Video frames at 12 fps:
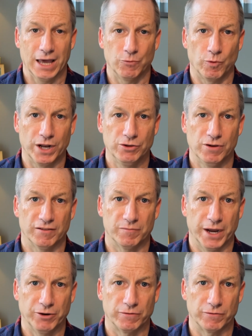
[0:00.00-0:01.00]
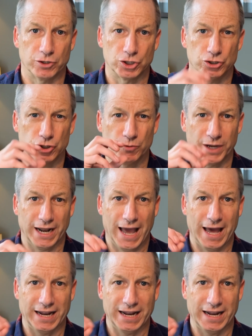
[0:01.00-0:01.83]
And when you have microinverters, you're doing it